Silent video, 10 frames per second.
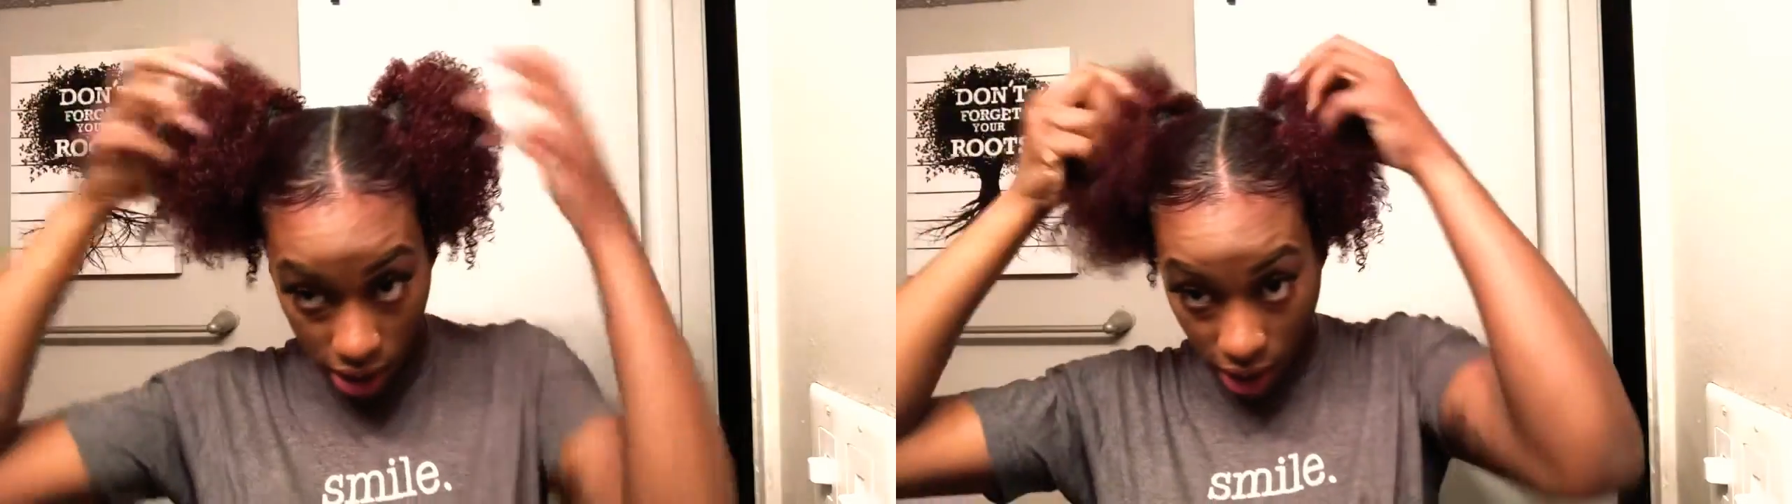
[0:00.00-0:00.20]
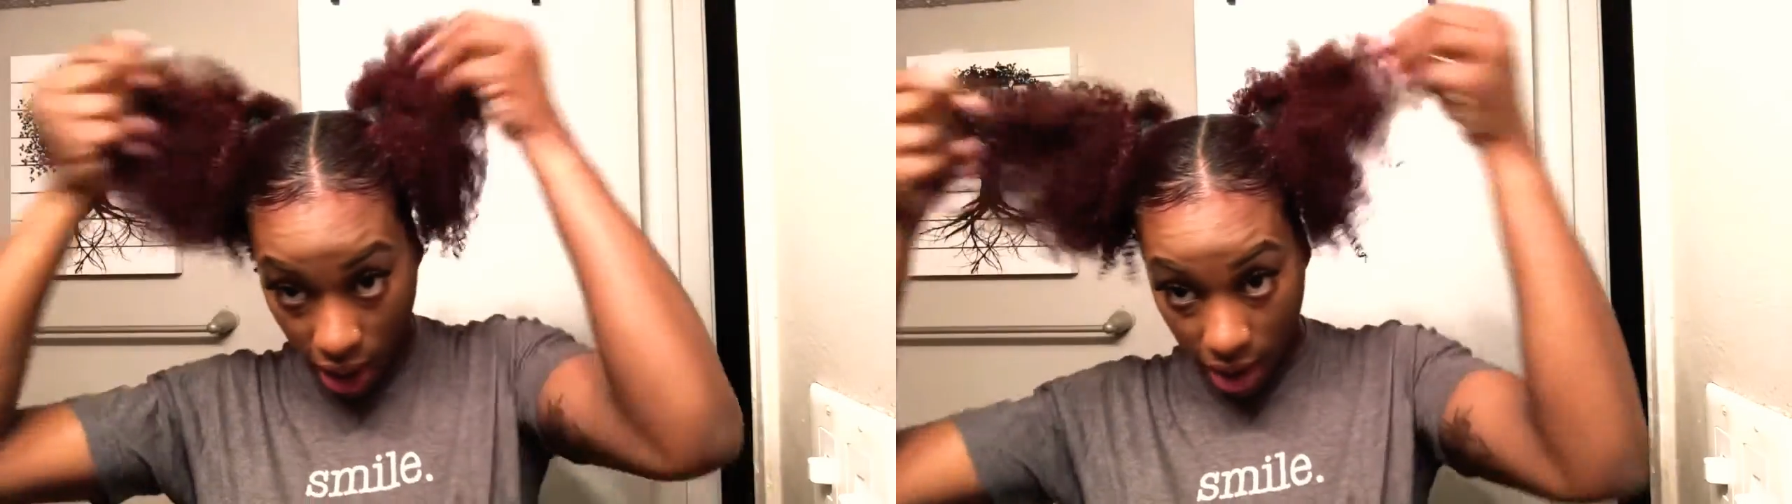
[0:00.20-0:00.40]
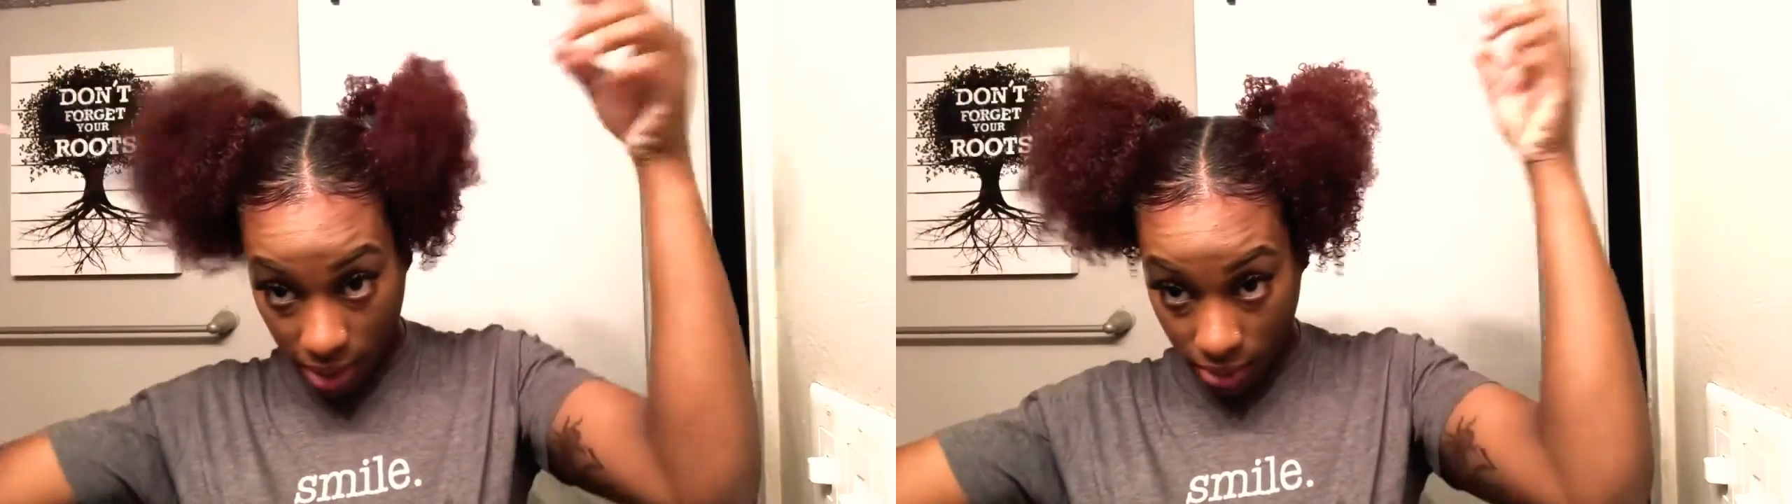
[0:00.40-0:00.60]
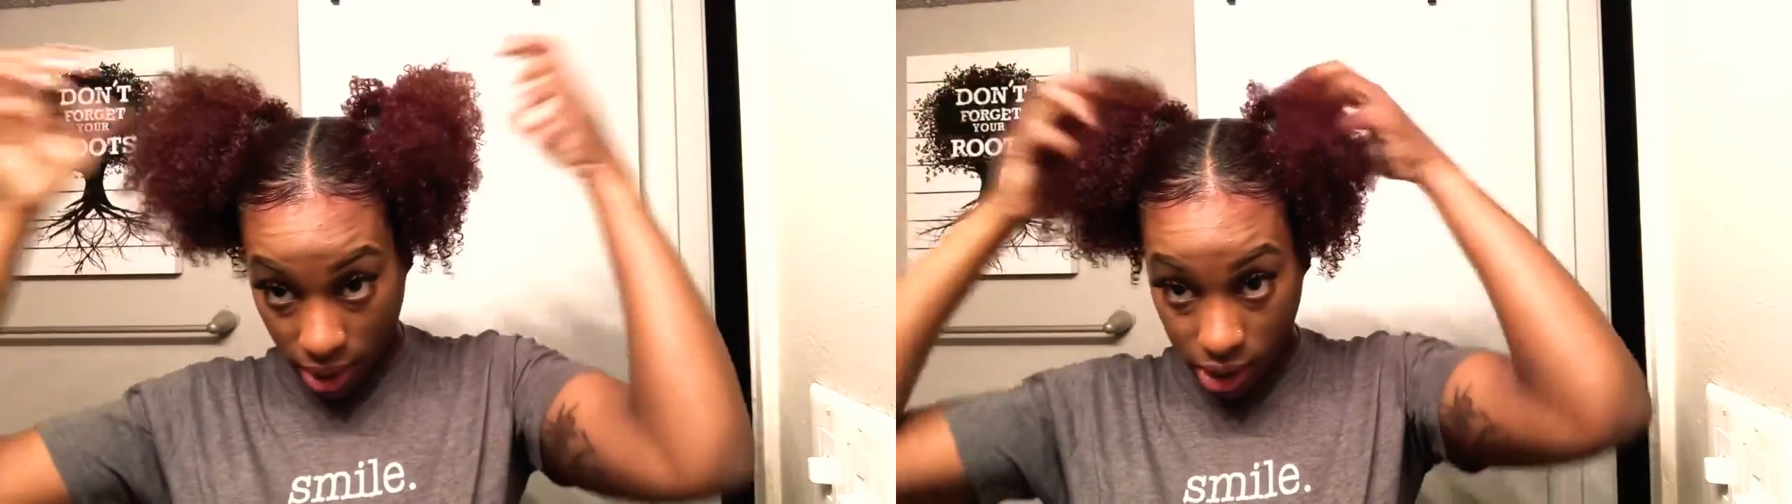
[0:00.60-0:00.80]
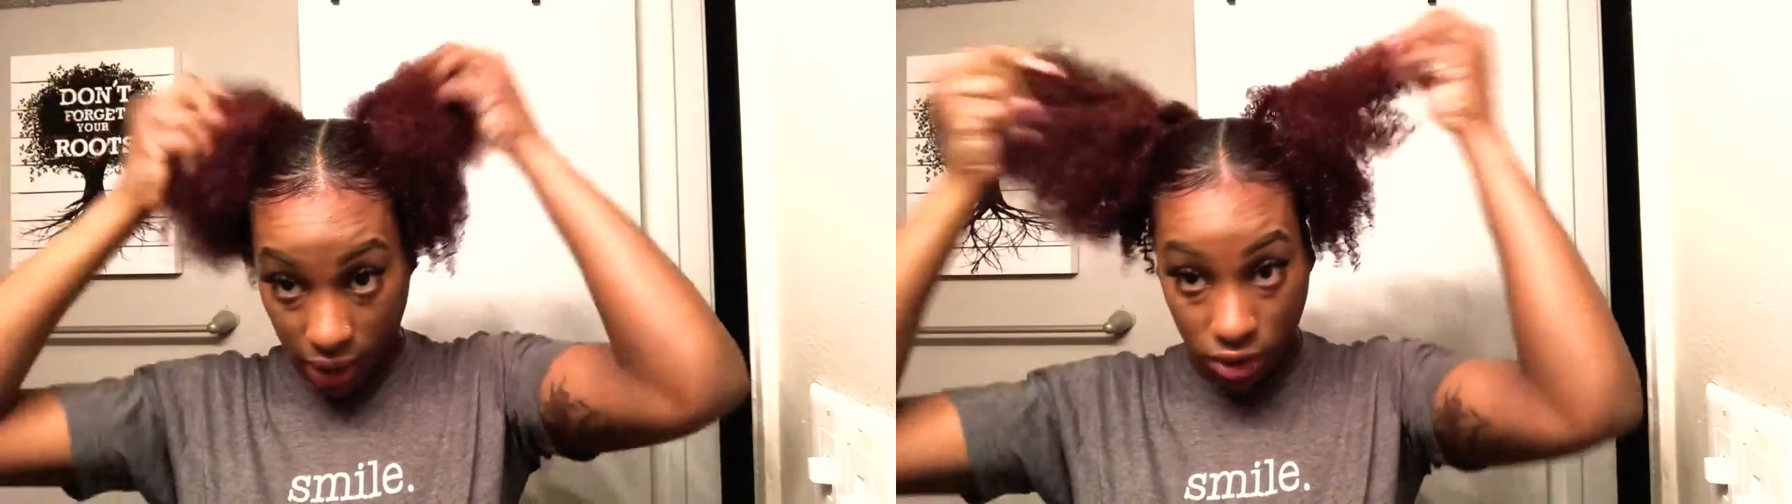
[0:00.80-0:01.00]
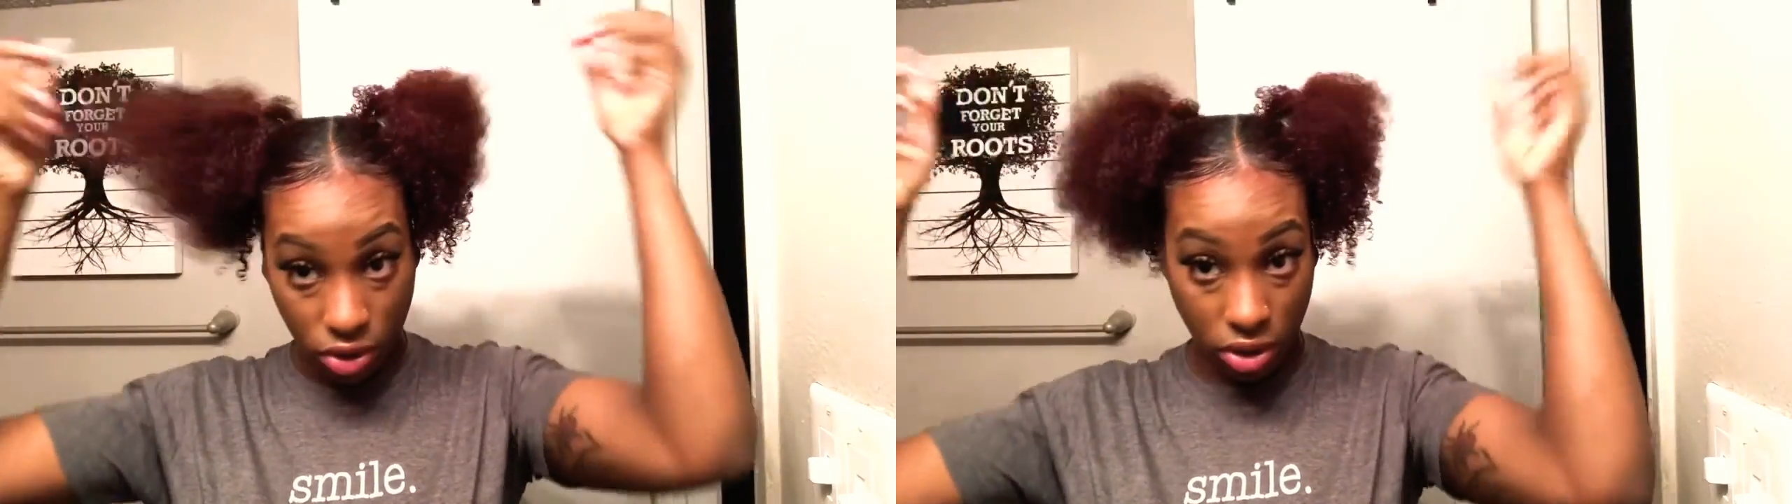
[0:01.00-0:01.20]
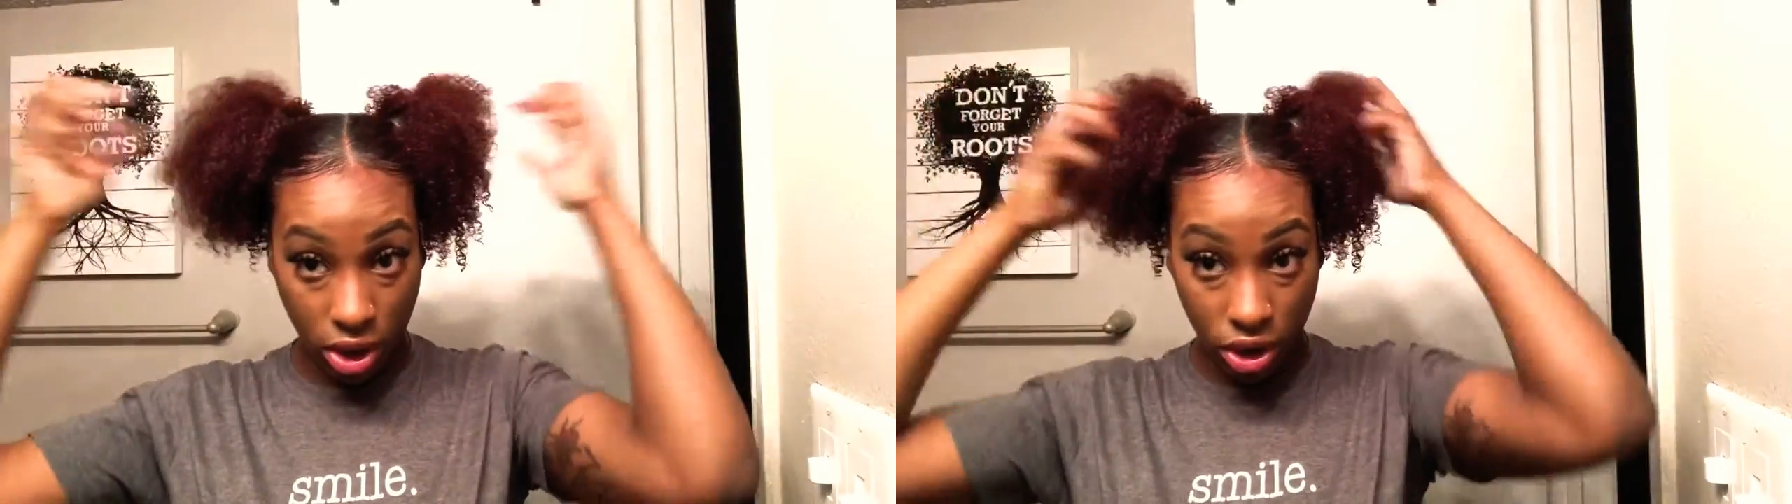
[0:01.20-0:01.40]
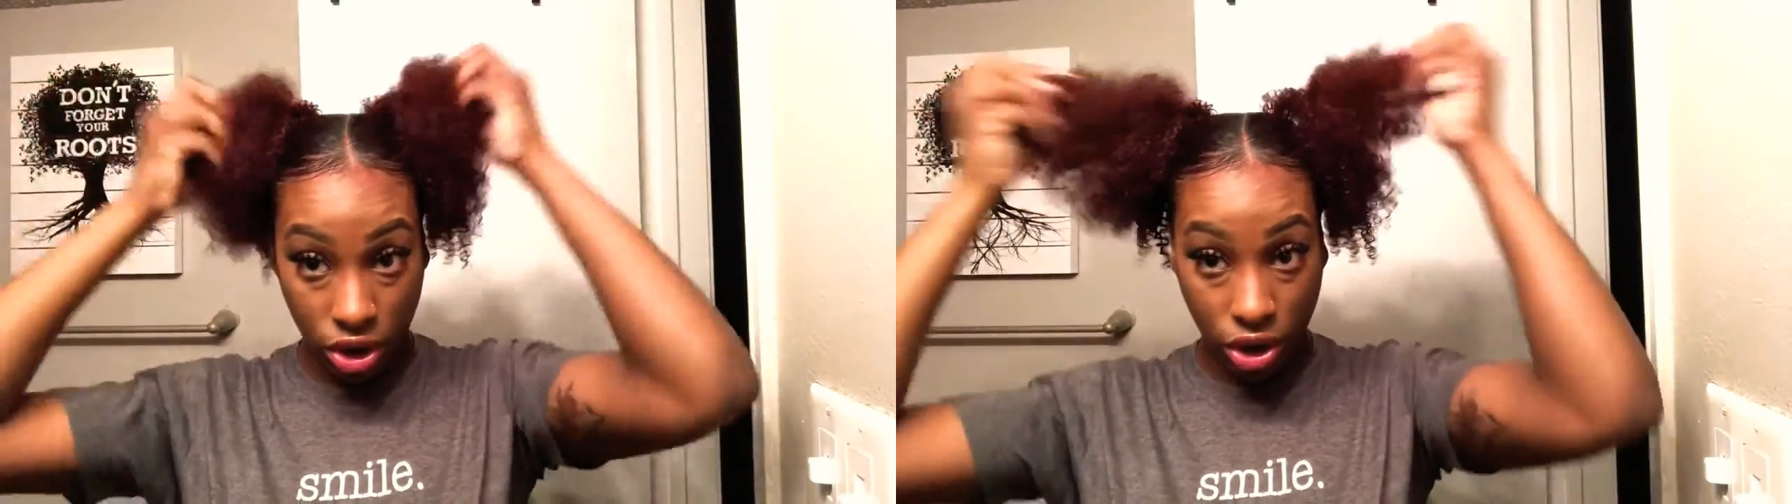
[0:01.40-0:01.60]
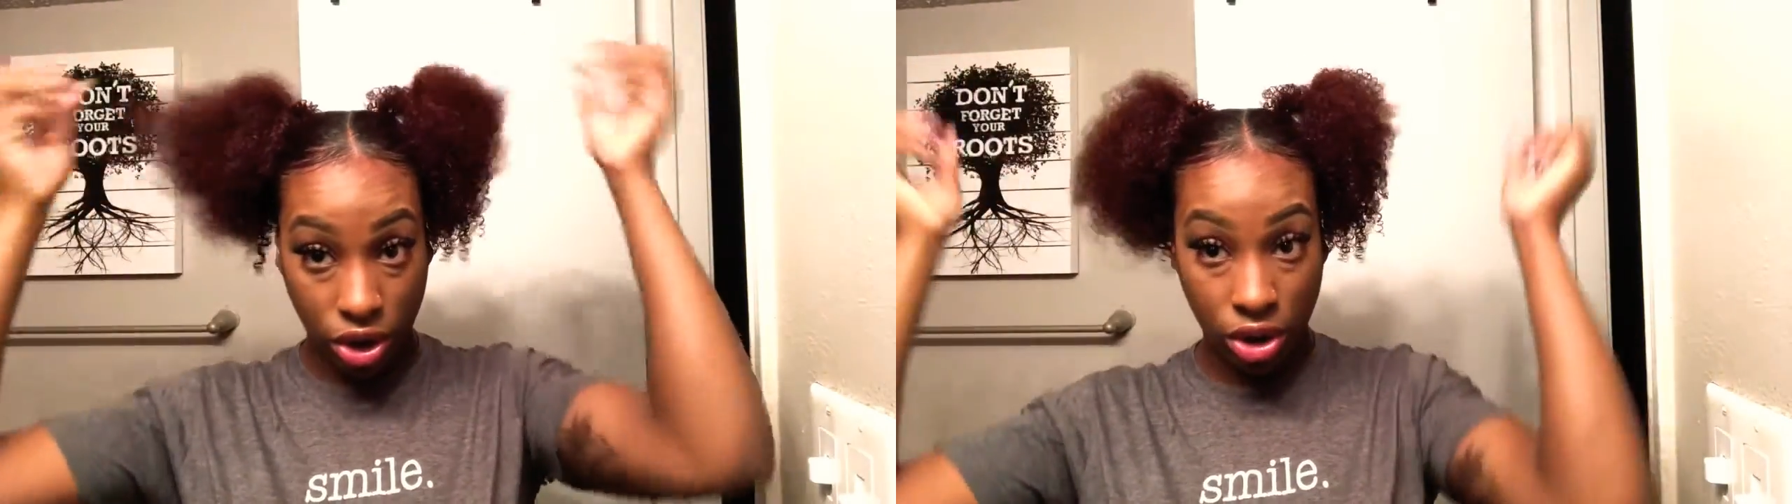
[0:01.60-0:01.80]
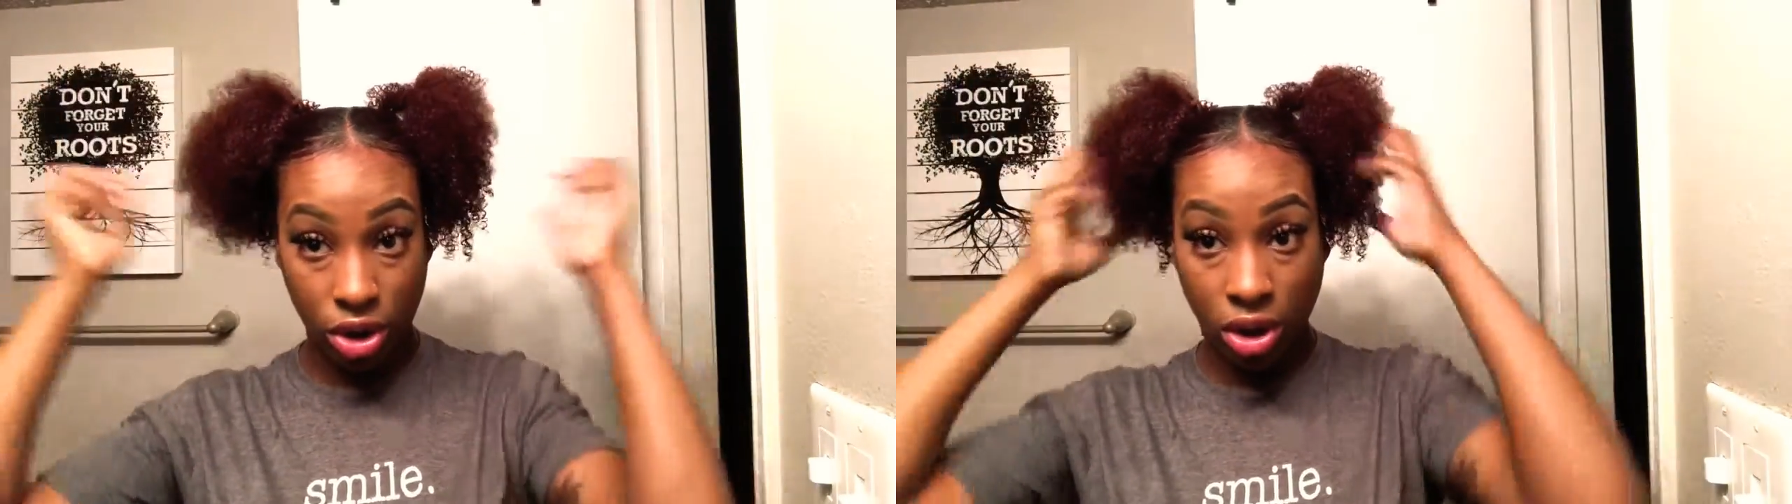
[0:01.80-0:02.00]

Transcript: see how my buns have scrunched.